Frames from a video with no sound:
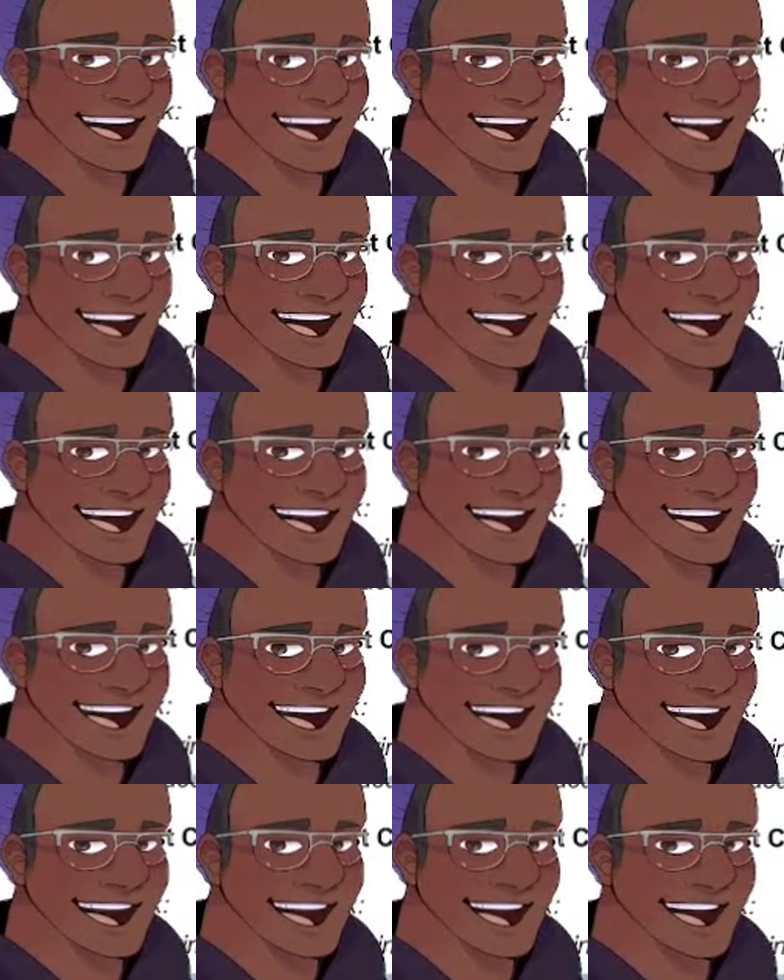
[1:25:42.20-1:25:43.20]
other
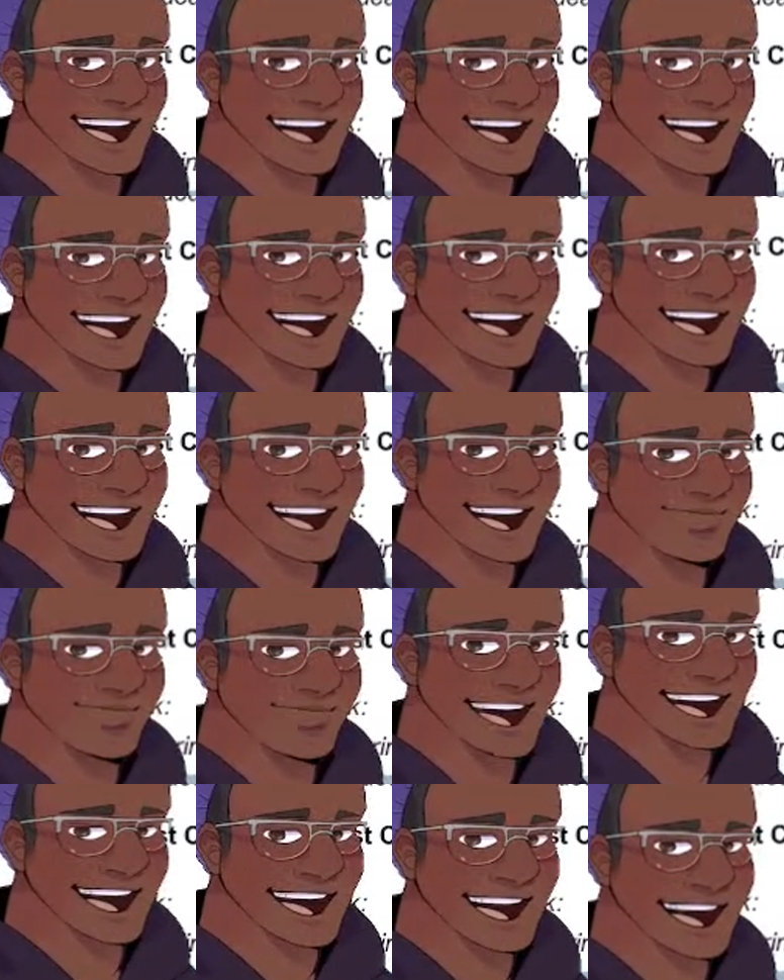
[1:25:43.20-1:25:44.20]
IP companies
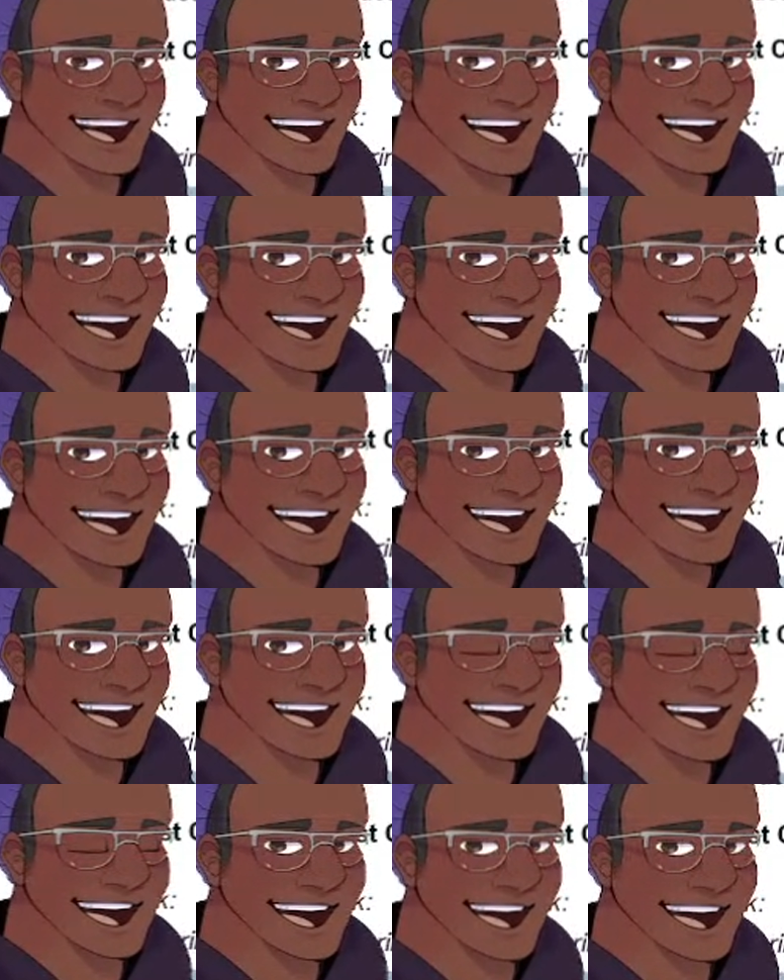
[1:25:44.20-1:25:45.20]
that do all this like
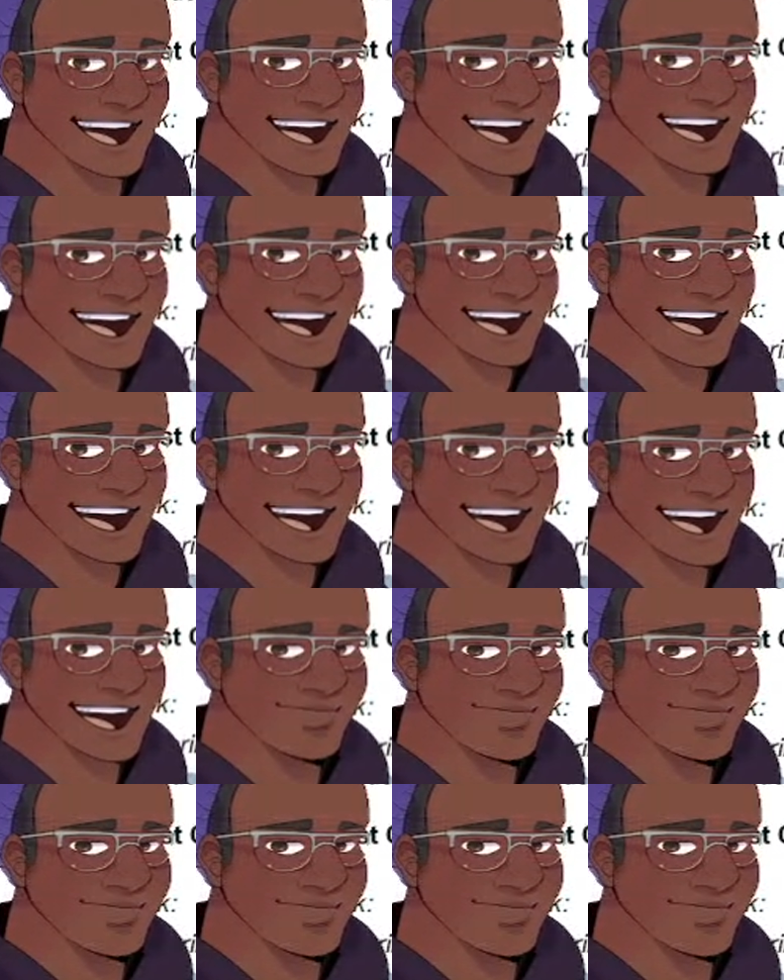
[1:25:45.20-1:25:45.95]
IP development,